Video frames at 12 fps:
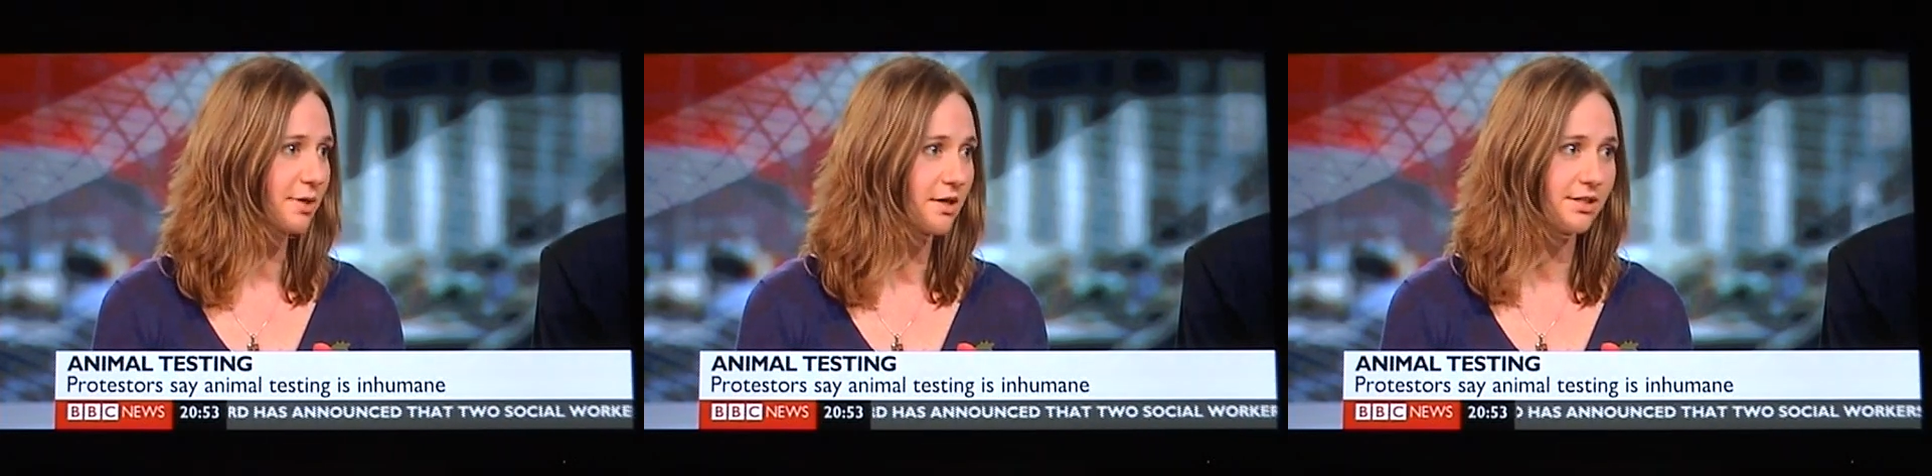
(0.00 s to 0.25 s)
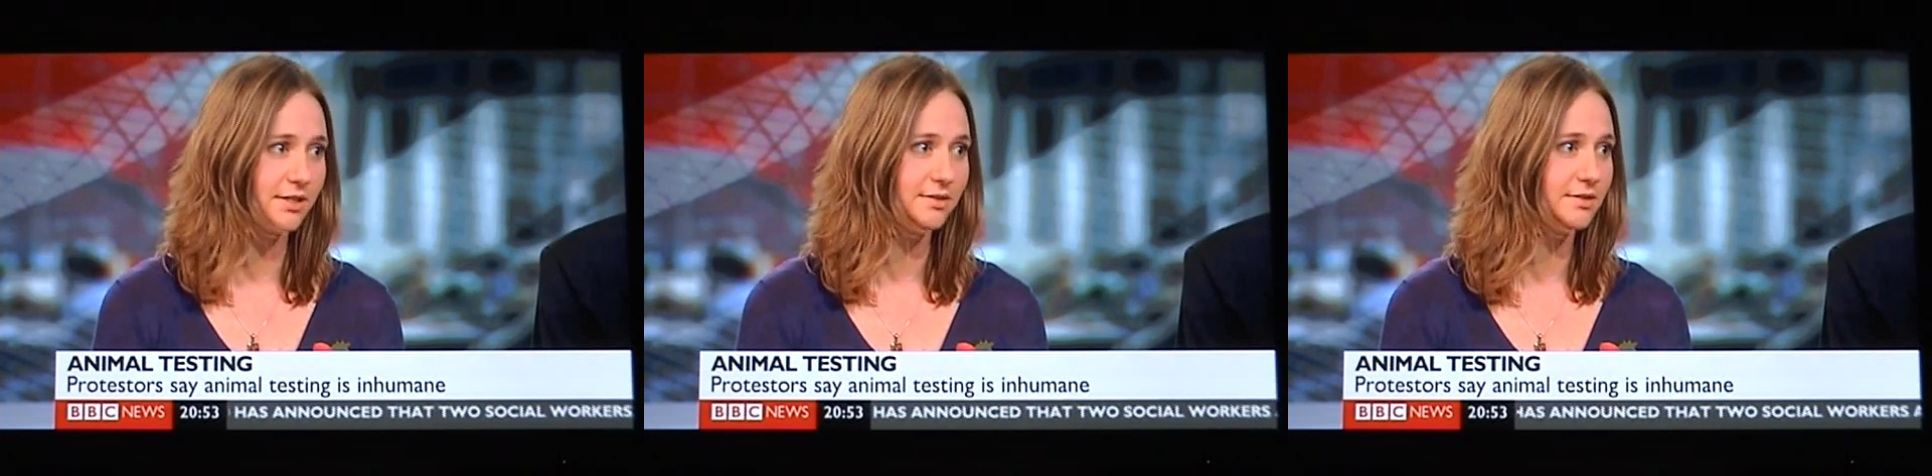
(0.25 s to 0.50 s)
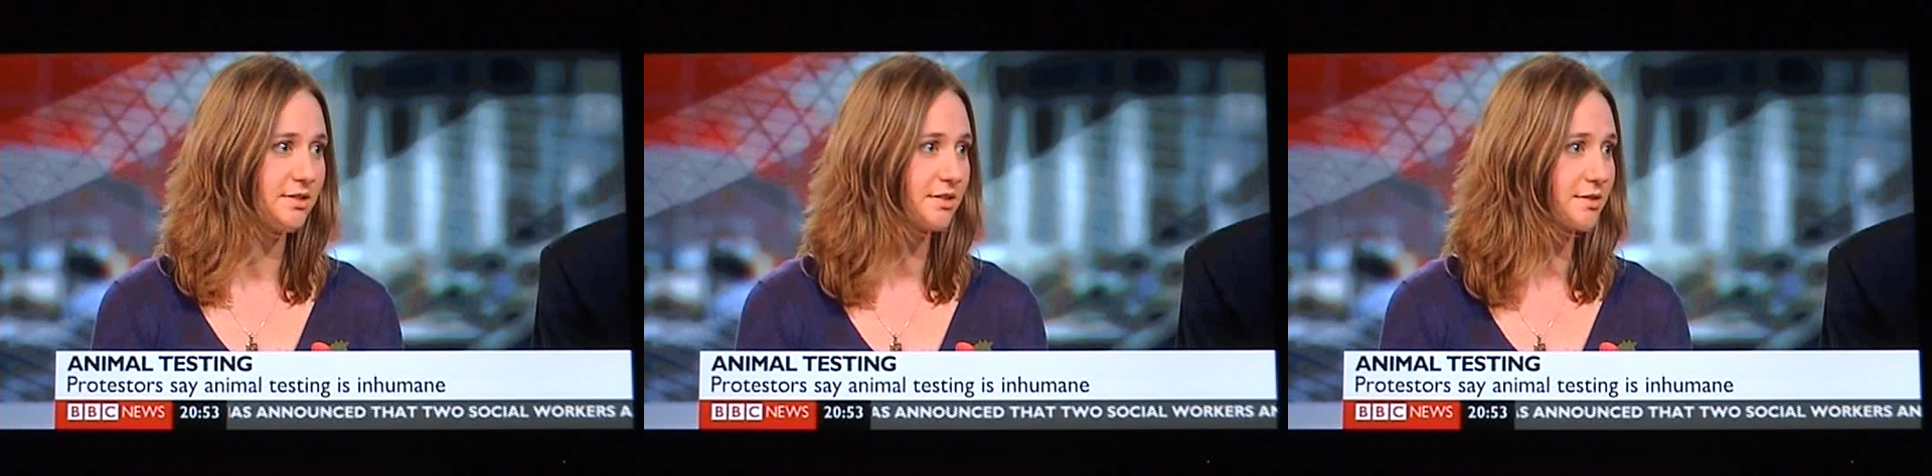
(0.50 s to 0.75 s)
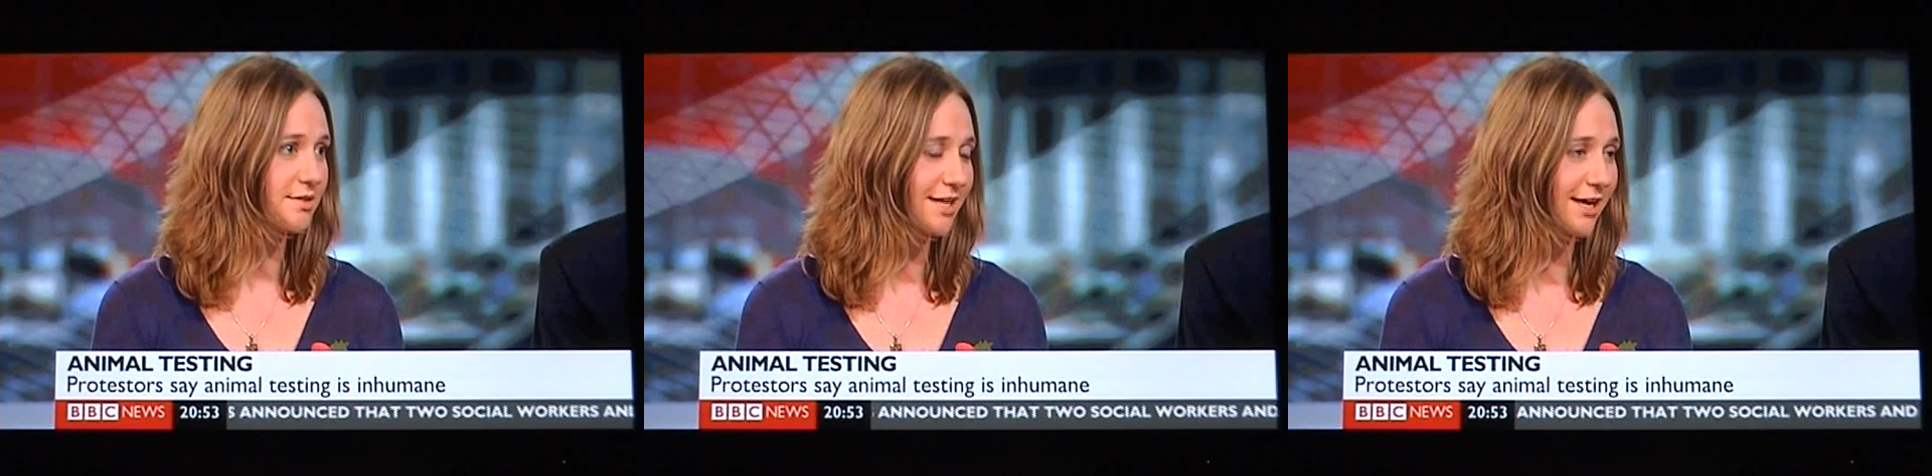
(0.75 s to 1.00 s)

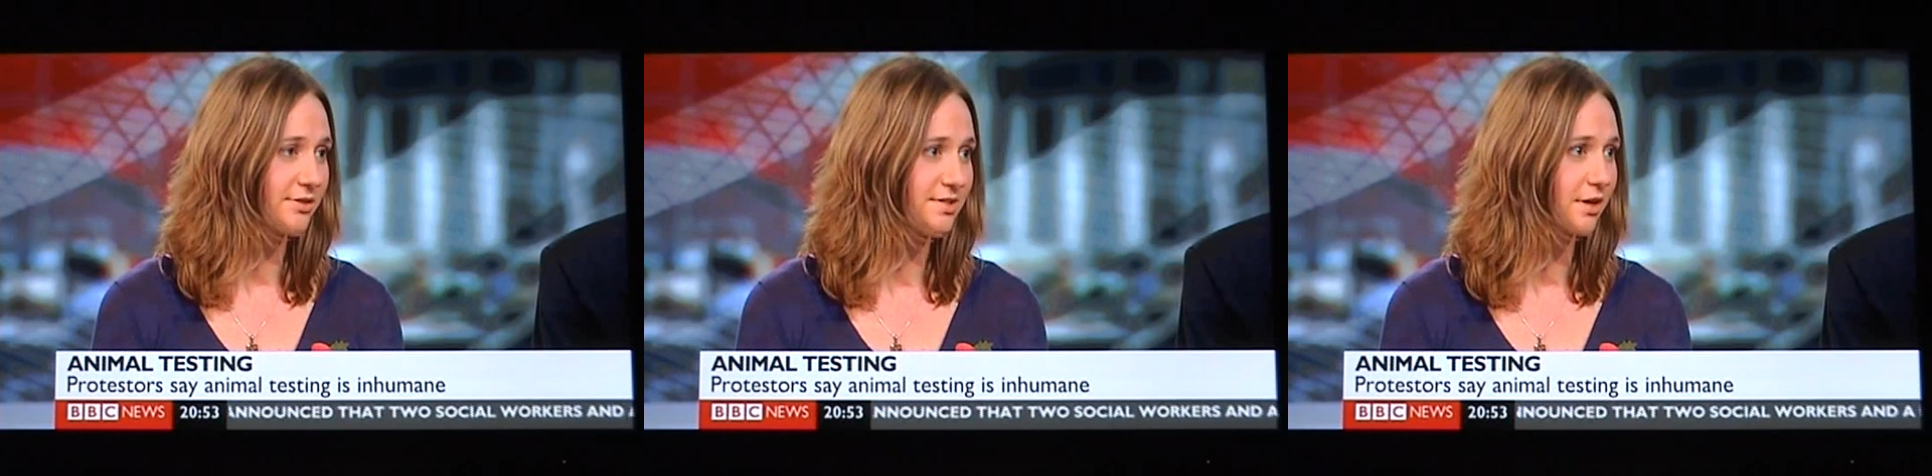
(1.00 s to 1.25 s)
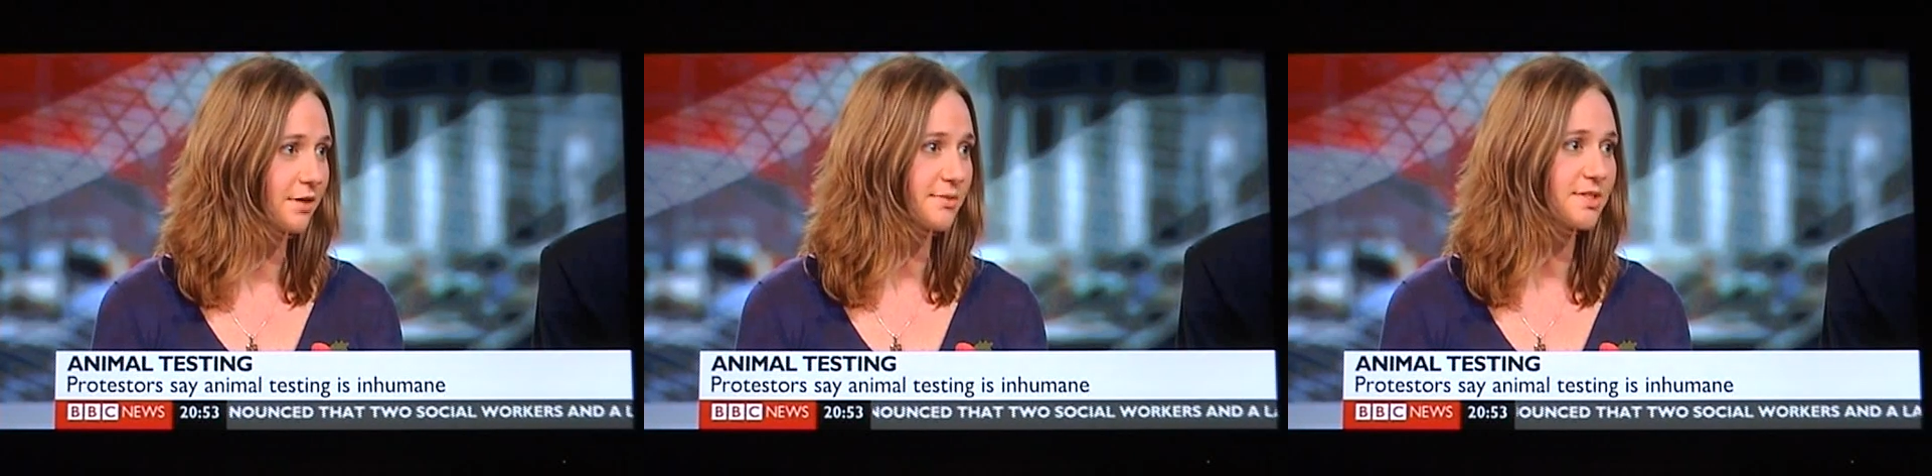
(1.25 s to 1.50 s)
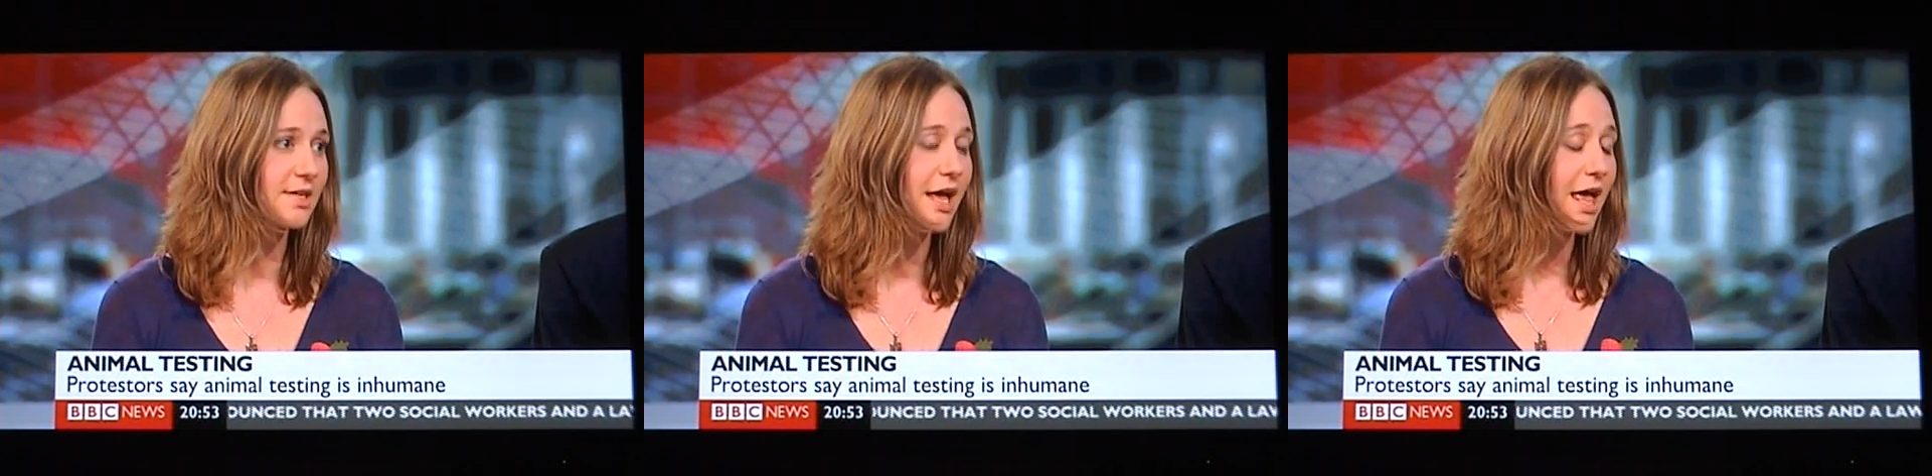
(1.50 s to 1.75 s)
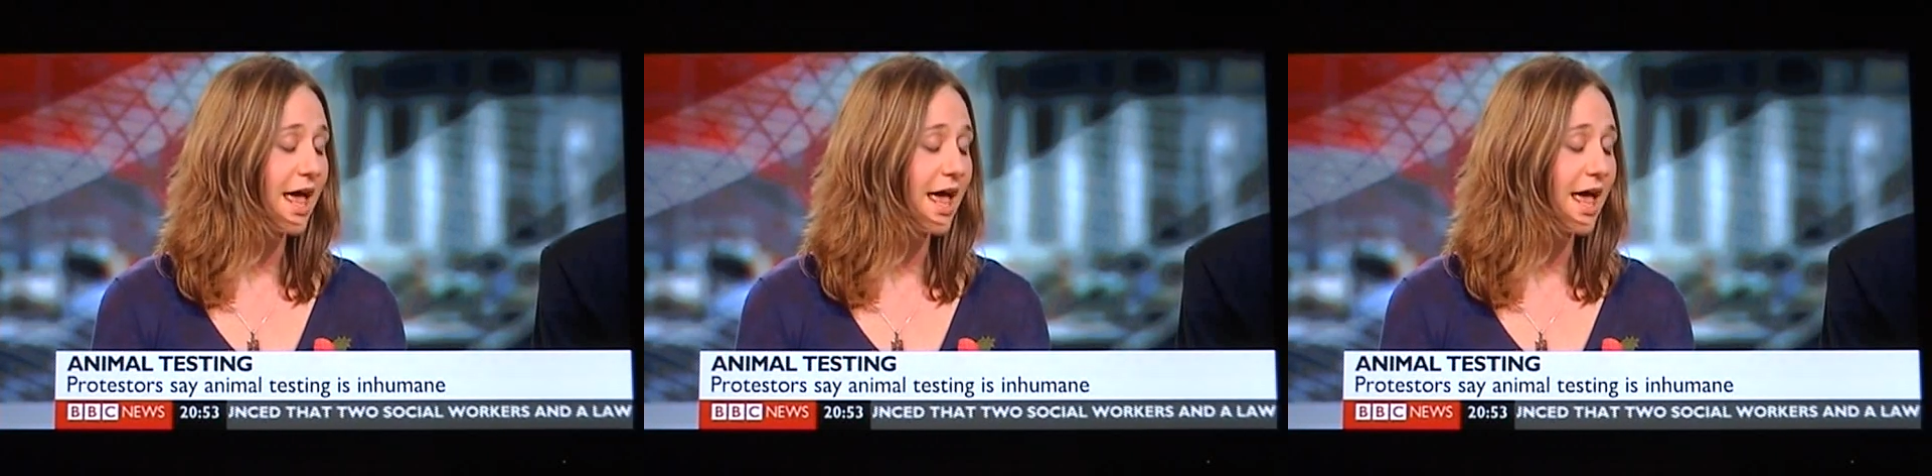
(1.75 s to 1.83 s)
Parkinson's, Alzheimer's,